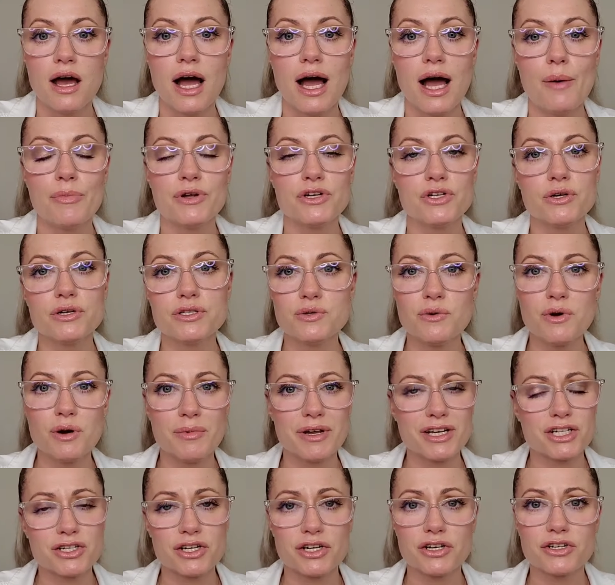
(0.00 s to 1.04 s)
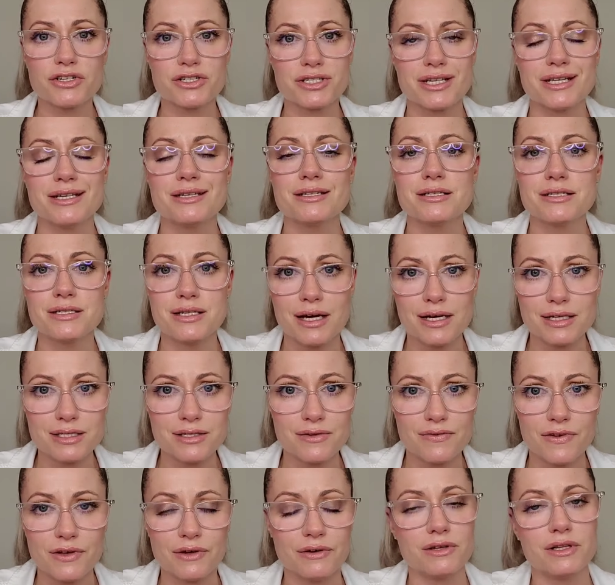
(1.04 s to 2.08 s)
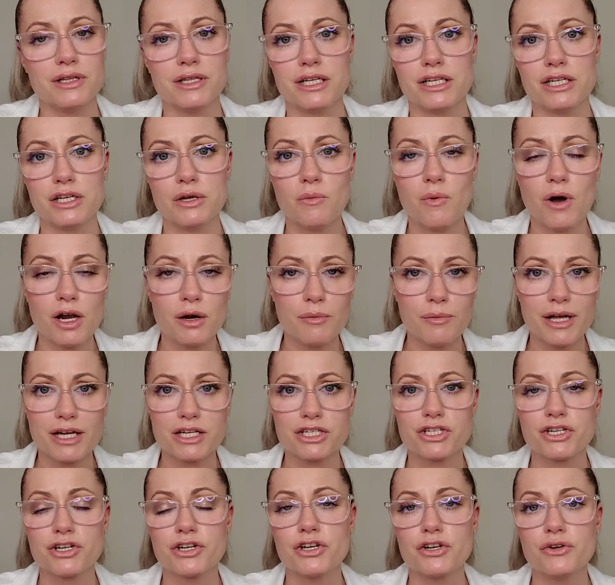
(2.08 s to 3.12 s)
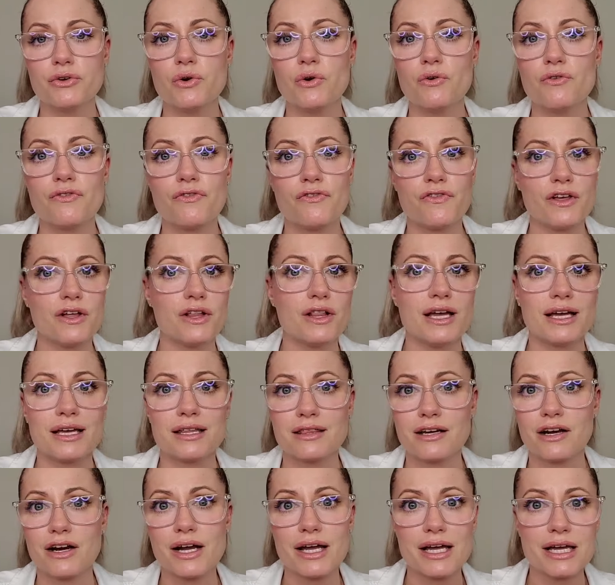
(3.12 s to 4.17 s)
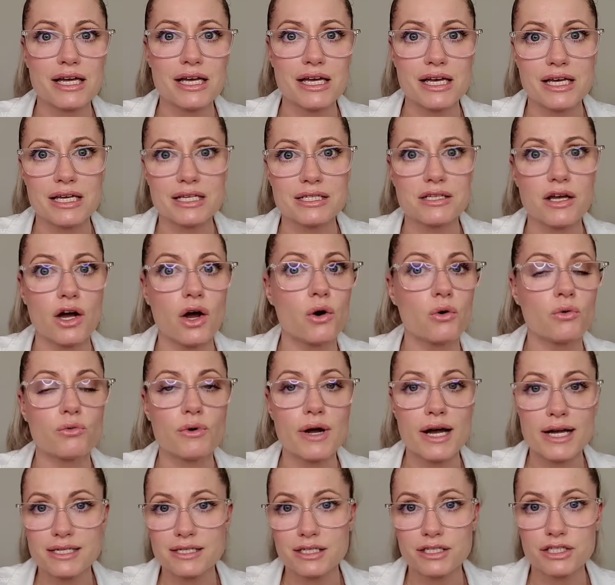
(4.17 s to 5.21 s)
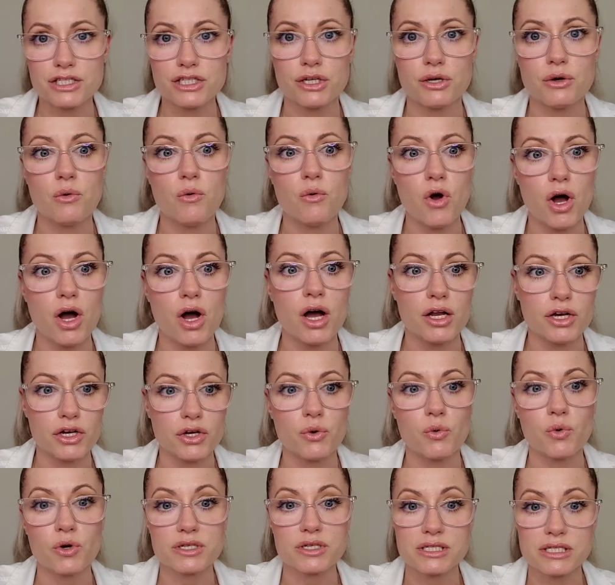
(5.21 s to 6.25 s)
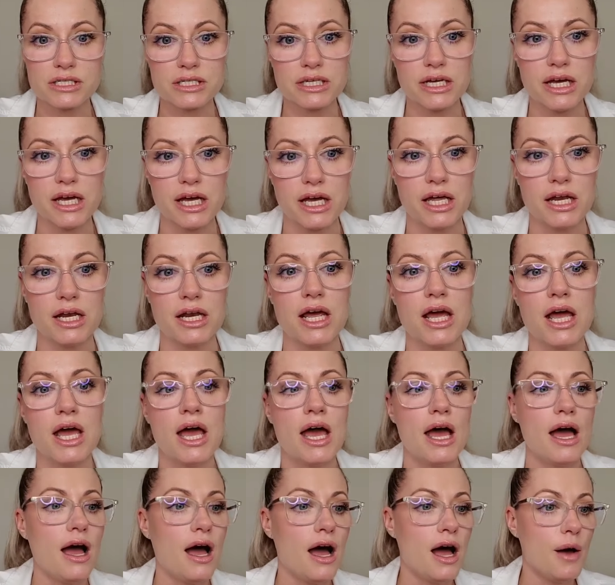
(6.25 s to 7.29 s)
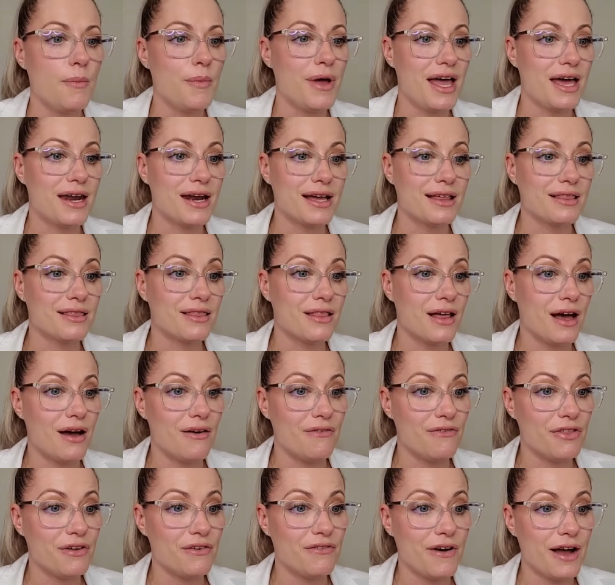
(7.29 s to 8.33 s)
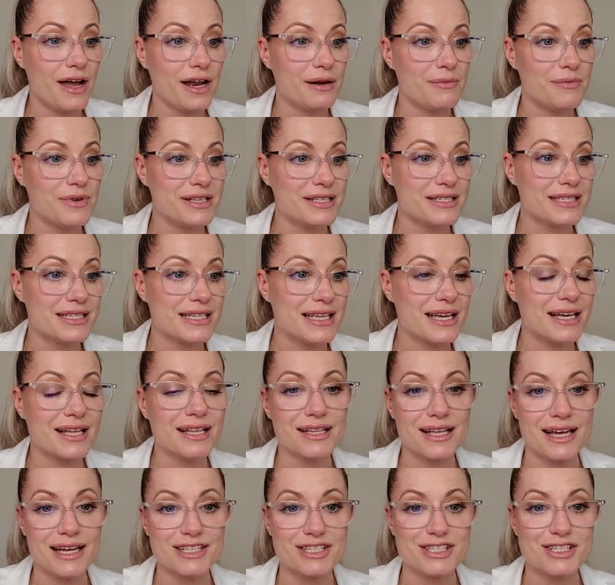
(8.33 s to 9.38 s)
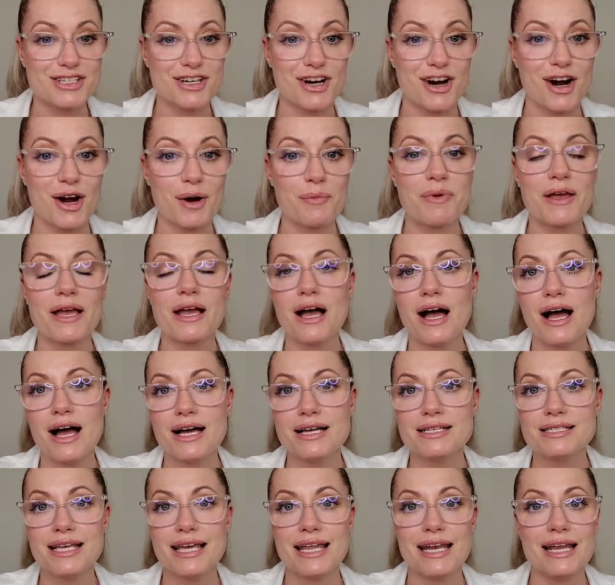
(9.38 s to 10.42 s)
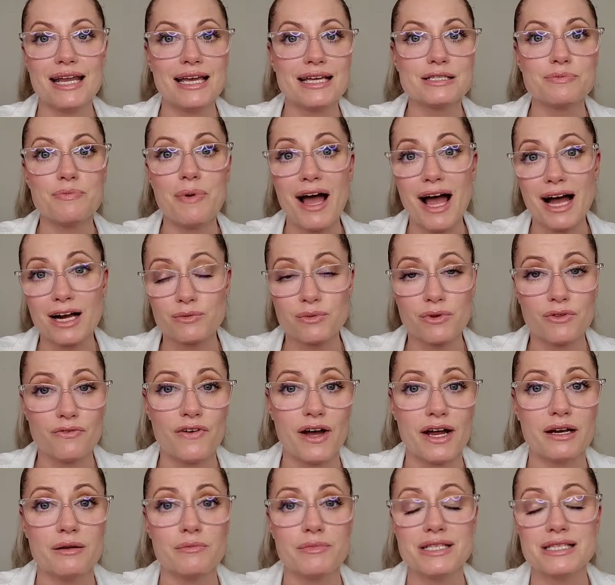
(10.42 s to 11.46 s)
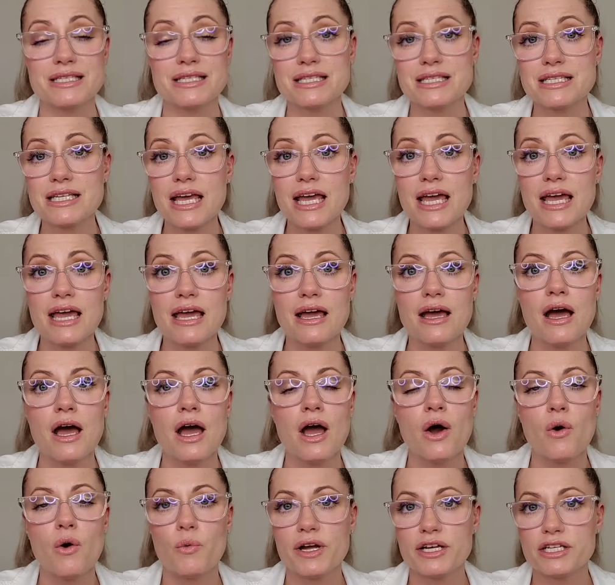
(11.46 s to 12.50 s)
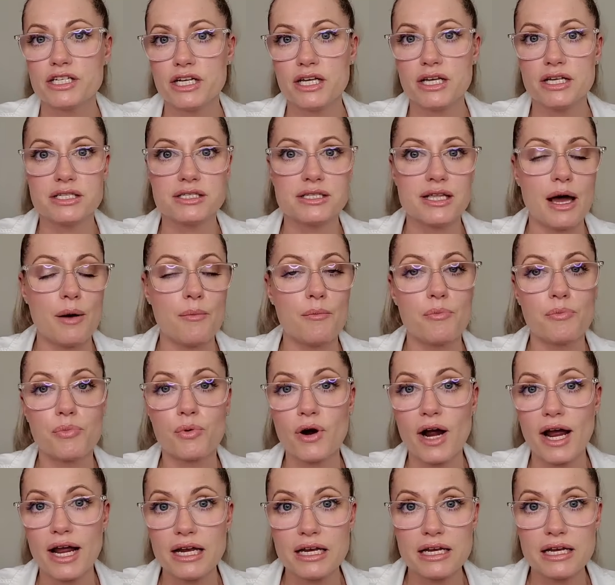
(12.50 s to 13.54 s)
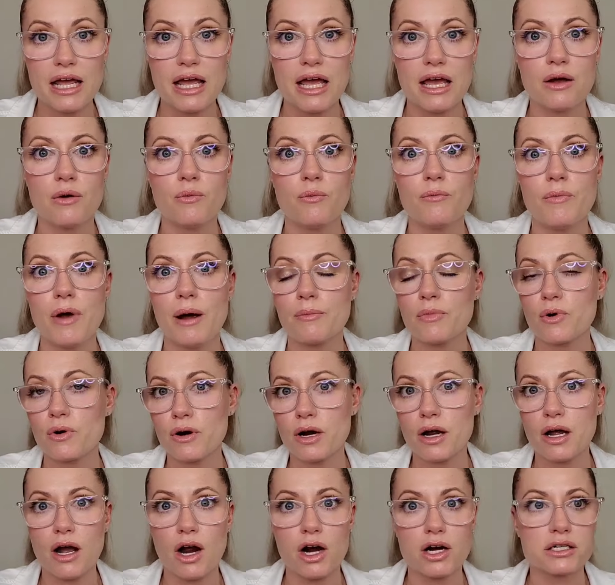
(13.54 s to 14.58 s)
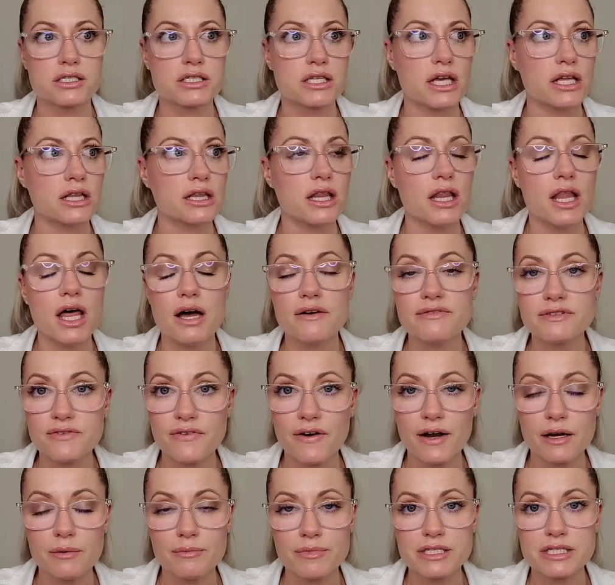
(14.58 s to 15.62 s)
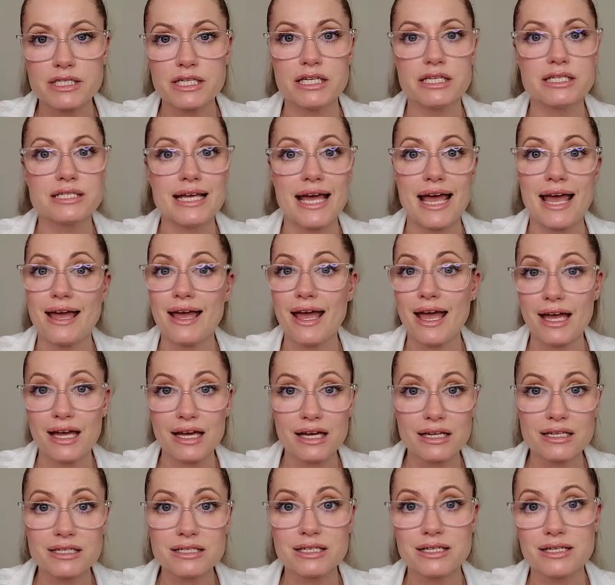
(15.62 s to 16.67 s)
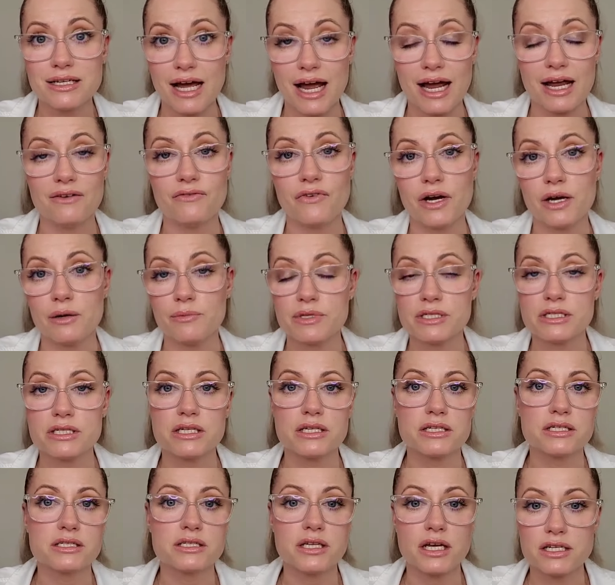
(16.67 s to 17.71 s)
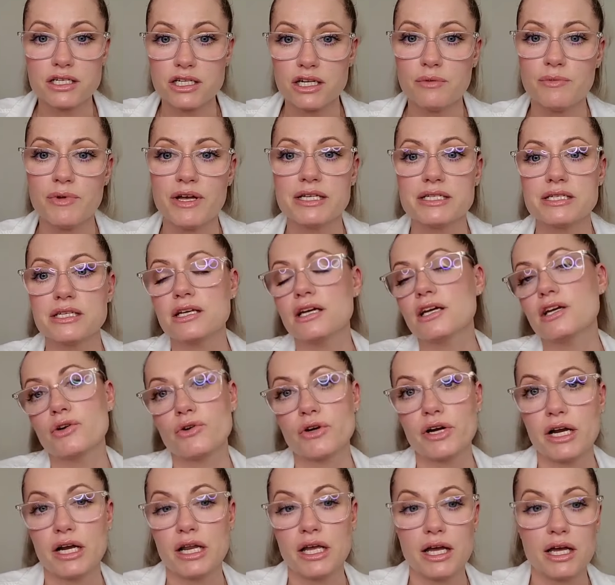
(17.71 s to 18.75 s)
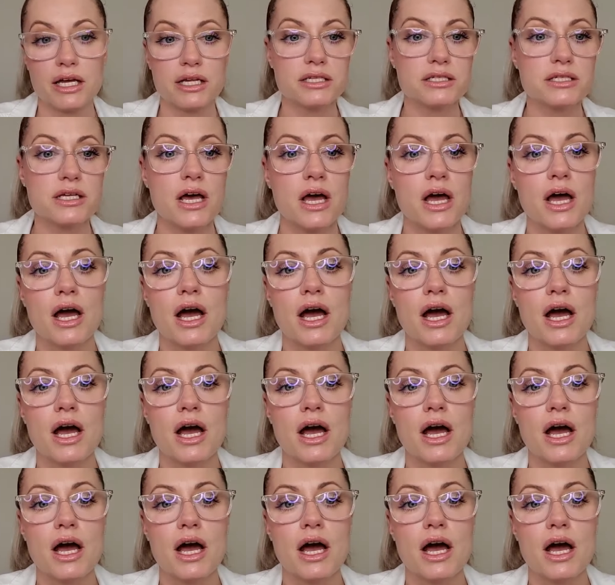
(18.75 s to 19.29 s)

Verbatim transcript: Um, but you also want to make sure your skin does feel clean. You want to make sure you don't feel like there is a residue on your skin. Um, and I love the vitamin C cleanser because it is packed with vitamin C, which is that brightening. Remember, our skin loves vitamin C day and night. Vitamin C is such an amazing ingredient.